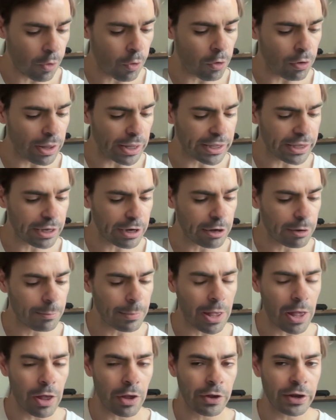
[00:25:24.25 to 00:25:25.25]
All I care
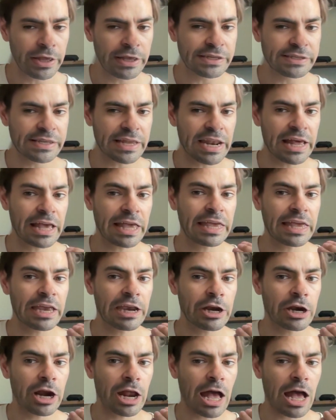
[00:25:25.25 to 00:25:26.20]
about is that I care